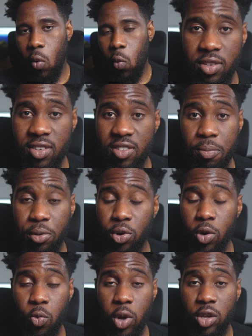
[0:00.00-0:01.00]
This is the
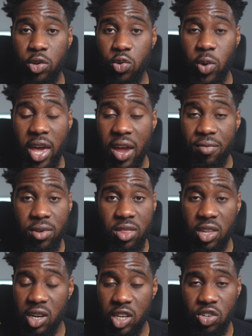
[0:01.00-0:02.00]
period where you do
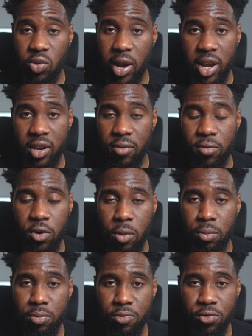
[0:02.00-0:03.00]
everything literally
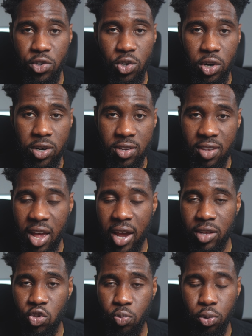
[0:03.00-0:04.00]
from visual
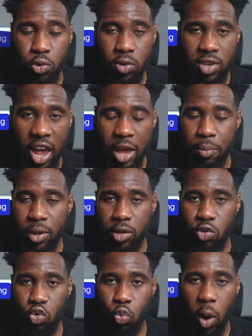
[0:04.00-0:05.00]
design to
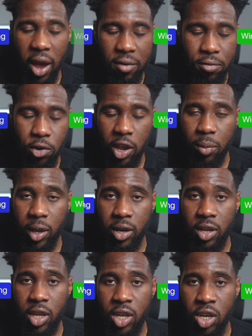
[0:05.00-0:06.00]
prototyping to
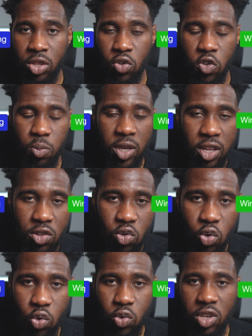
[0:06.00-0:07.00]
wireframing to speaking
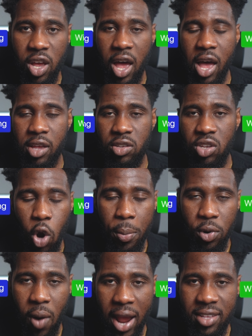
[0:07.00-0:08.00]
to users,
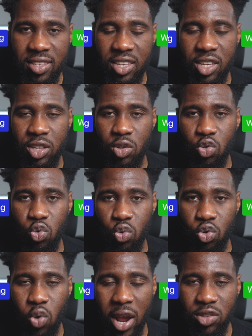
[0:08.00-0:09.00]
copywriting
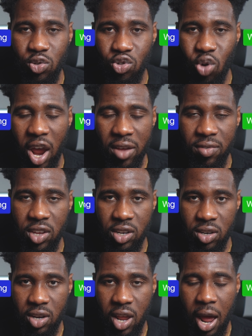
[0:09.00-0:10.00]
to trying to thrive
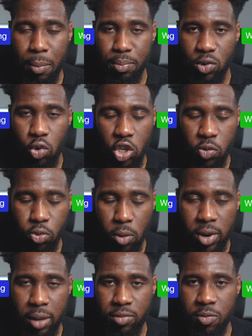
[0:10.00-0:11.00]
in ambiguous
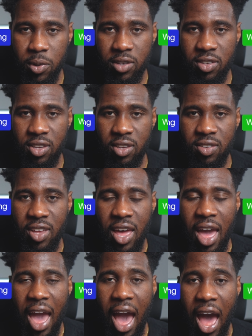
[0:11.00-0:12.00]
problem spaces.
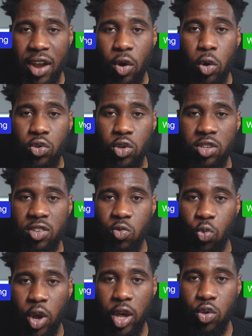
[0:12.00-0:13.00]
And also this is
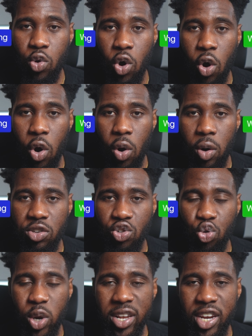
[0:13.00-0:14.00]
where you're
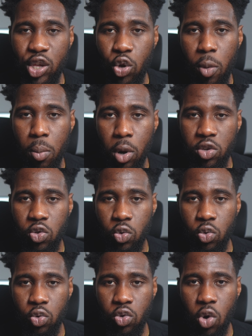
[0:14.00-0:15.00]
strengthening your
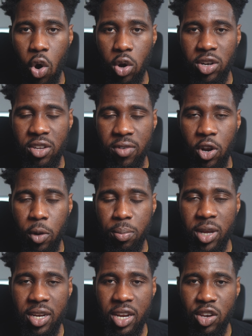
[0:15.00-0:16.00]
muscles on
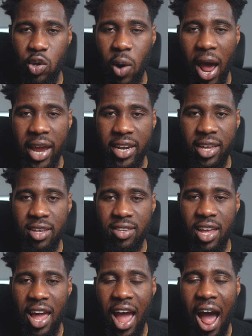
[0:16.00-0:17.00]
developing new
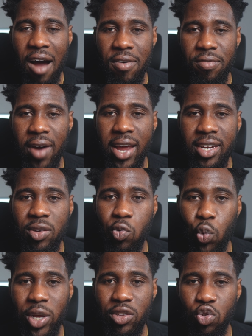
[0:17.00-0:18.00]
ideas and
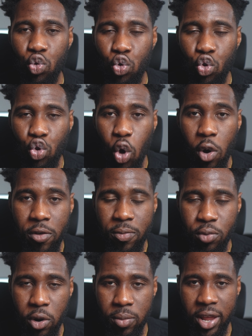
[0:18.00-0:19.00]
finding ways to
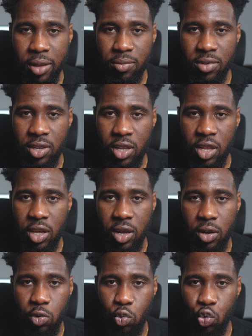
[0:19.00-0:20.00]
solve problems
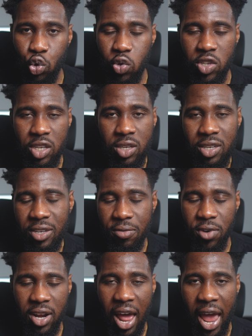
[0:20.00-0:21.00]
using
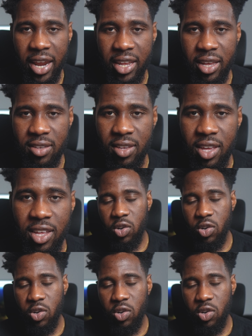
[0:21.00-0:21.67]
different ideas.